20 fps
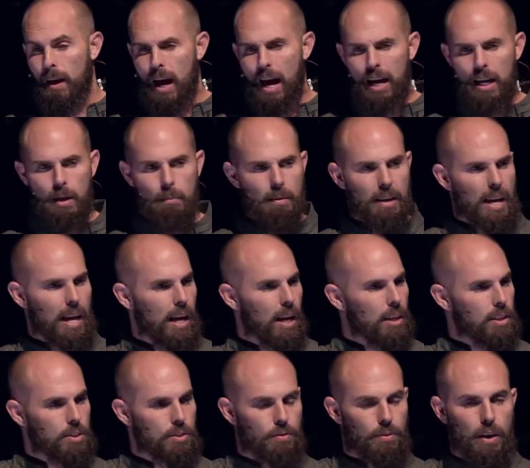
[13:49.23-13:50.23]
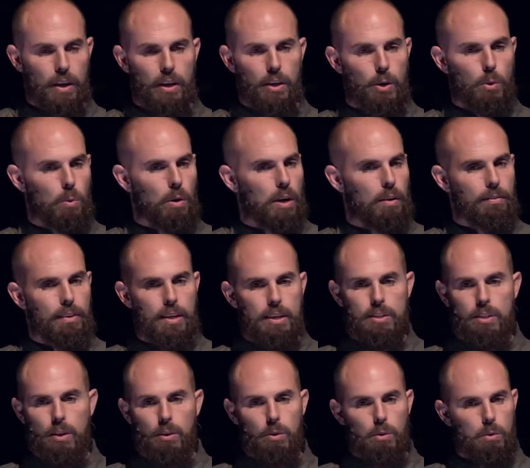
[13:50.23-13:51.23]
I can be hands free to do whatever it is
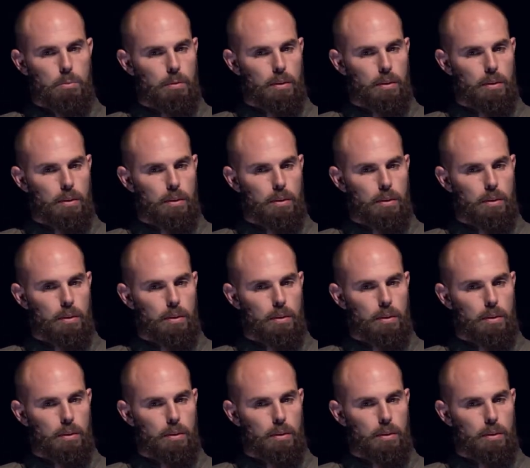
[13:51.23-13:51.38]
the Lord